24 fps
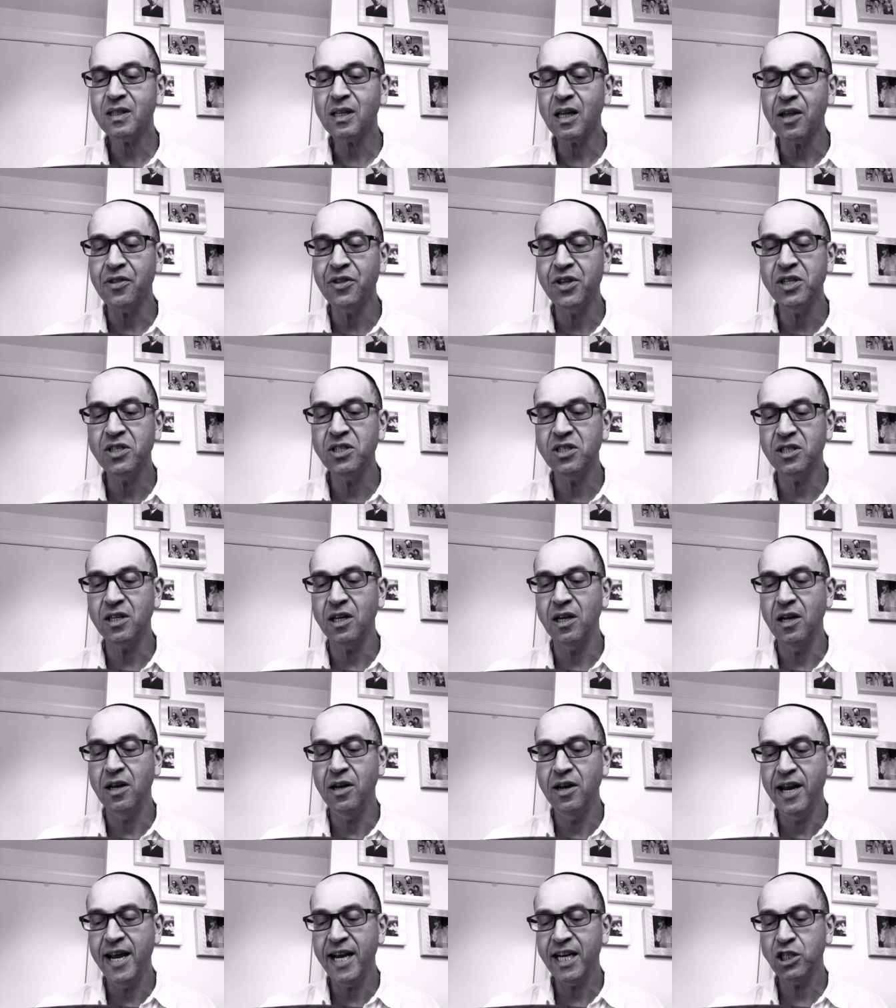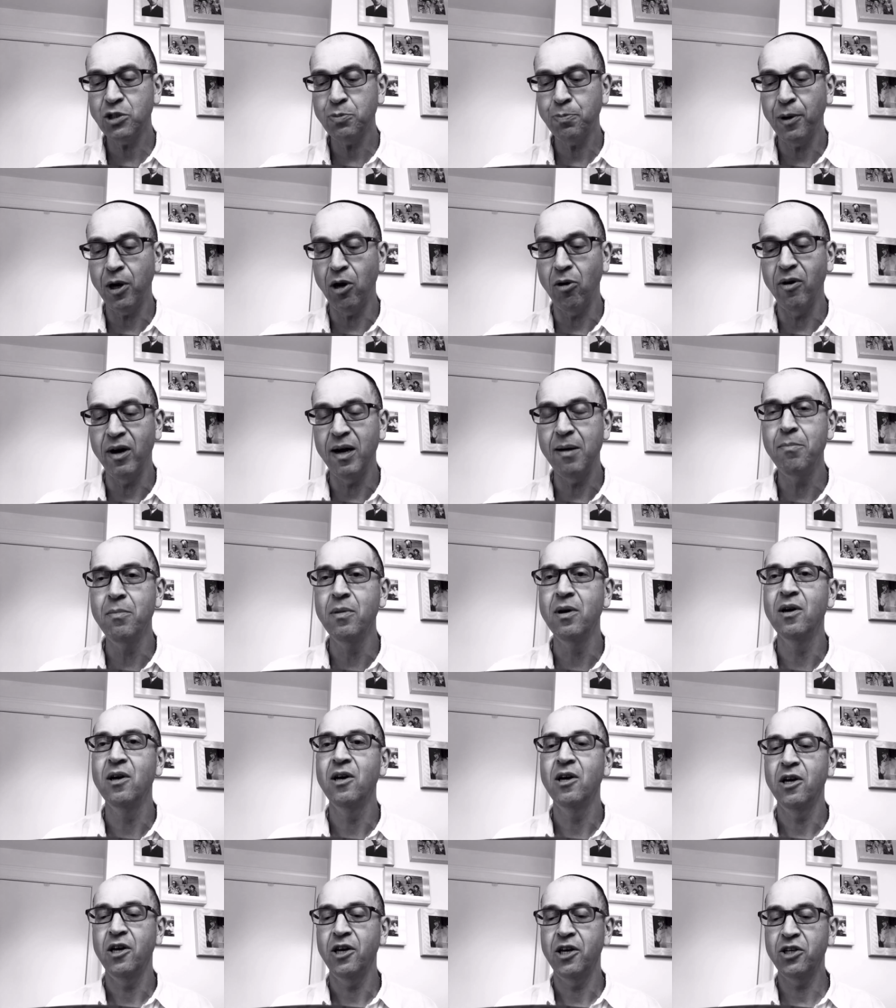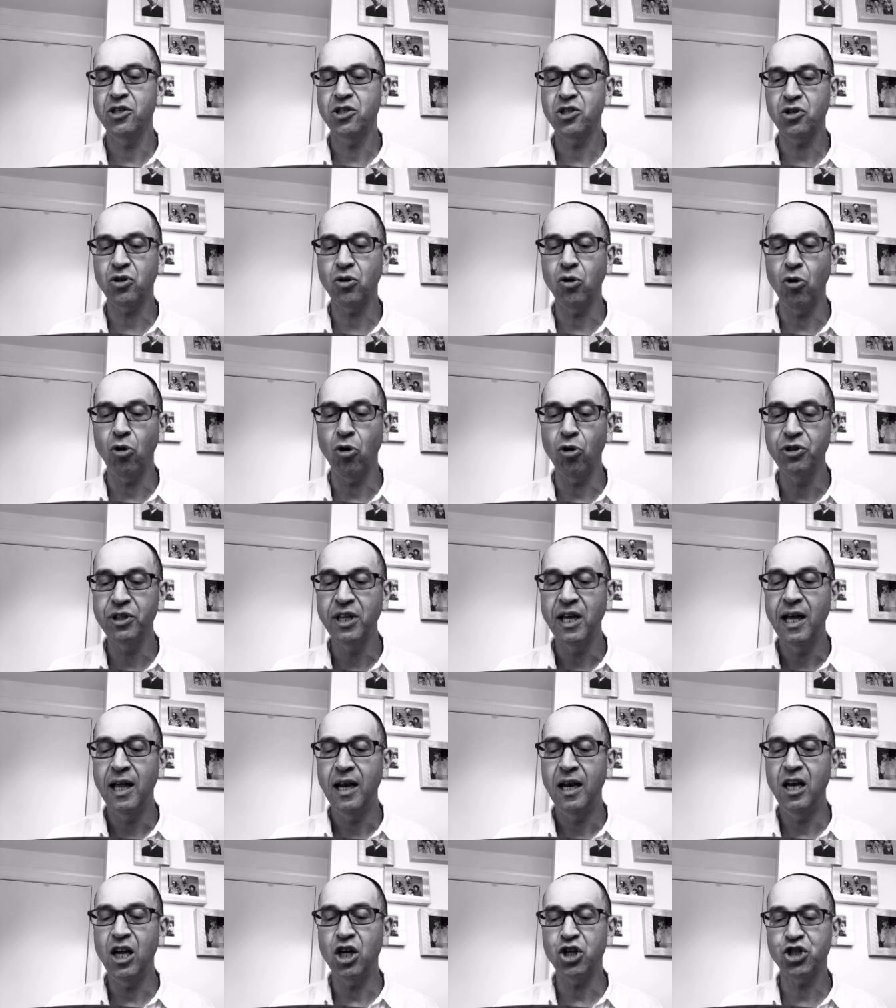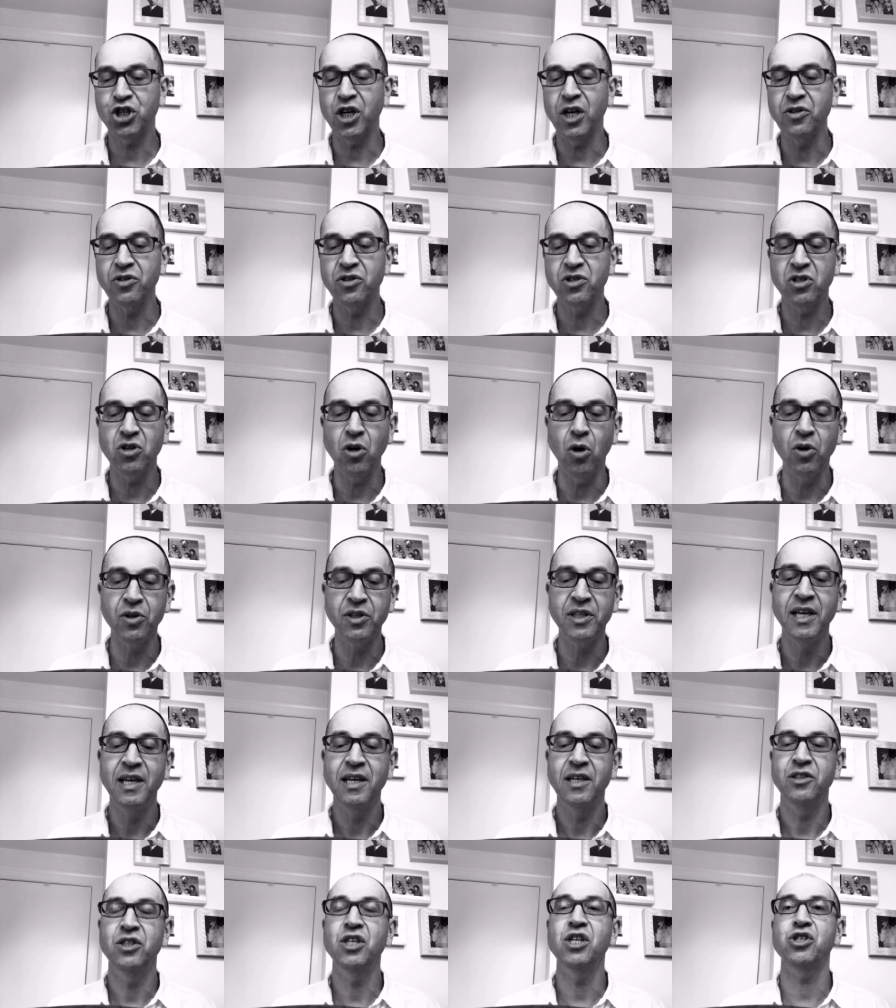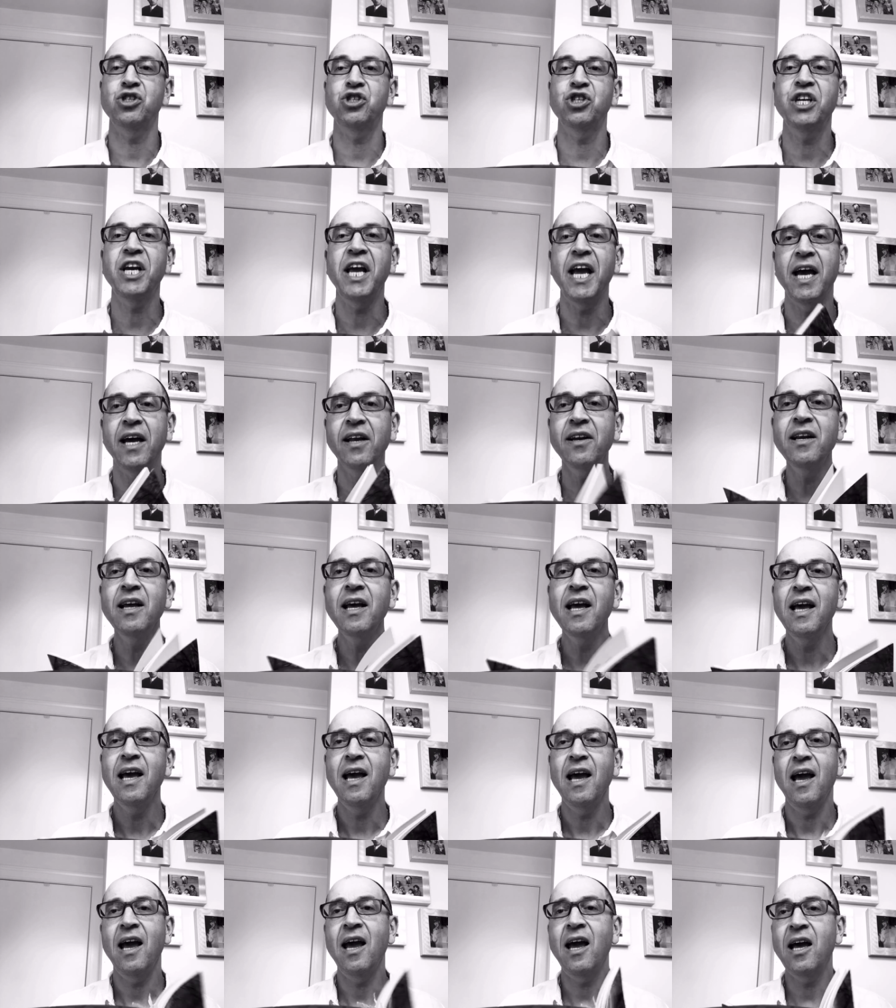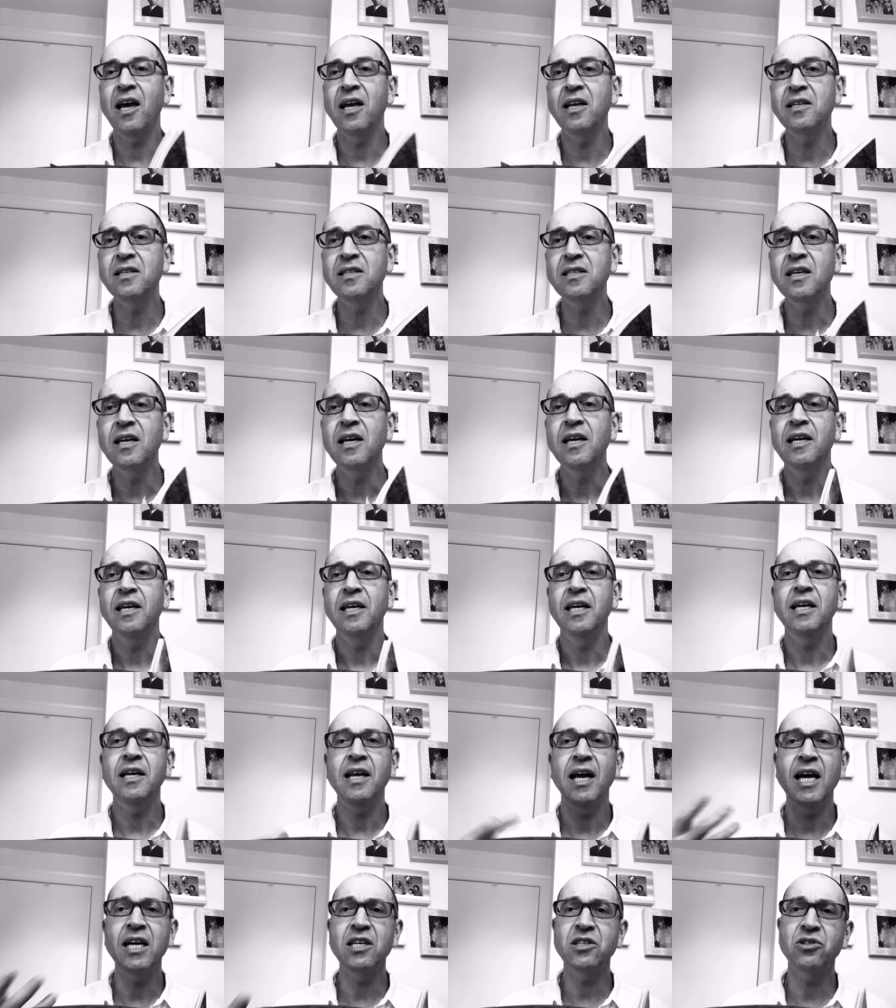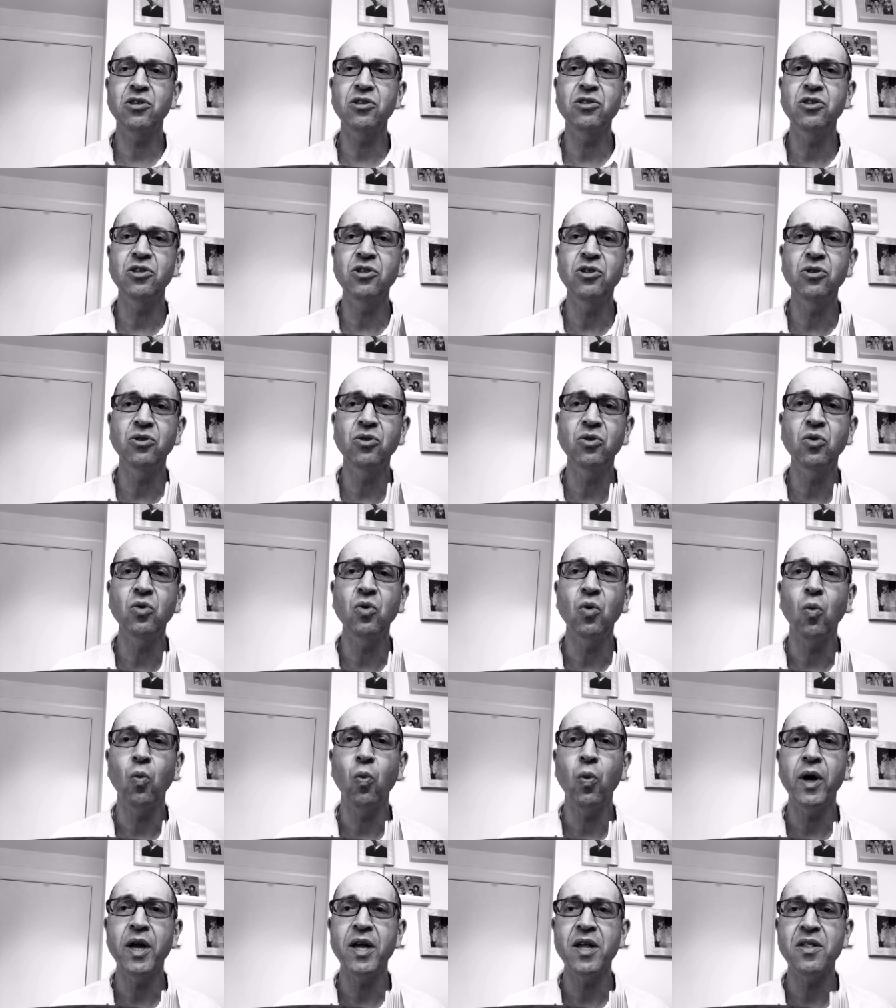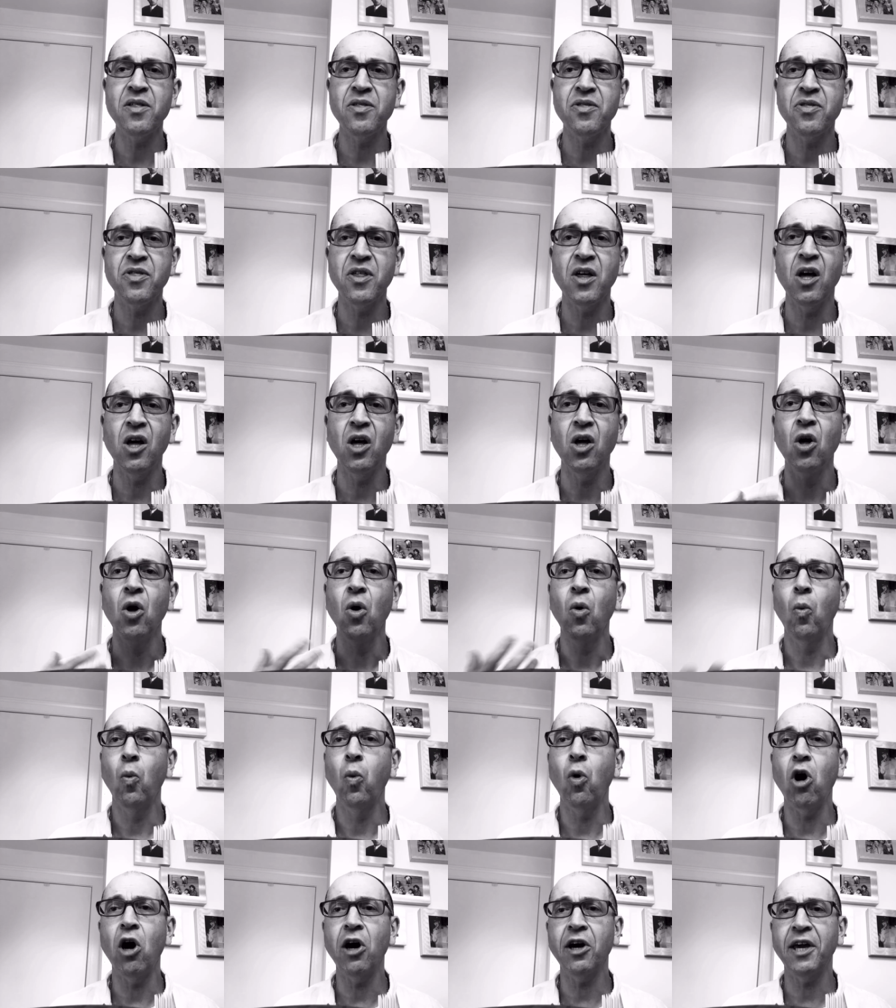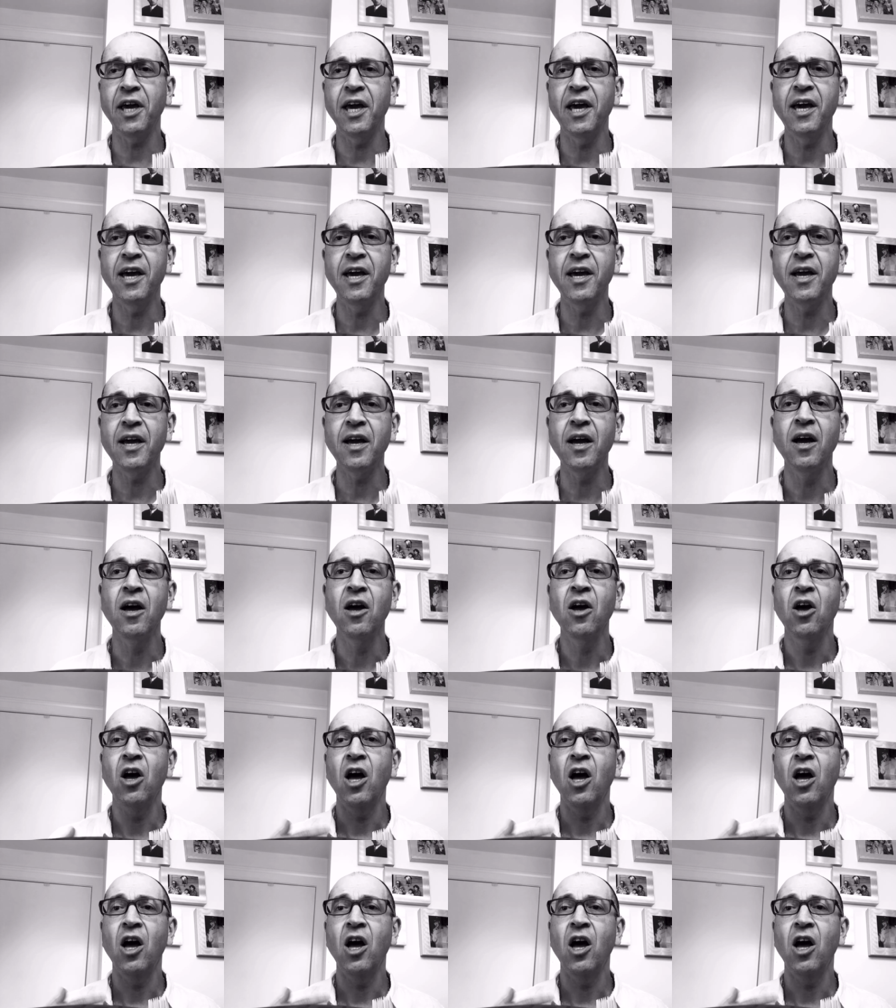This next poem is called La Chanson des Chiens, and it has to do with walking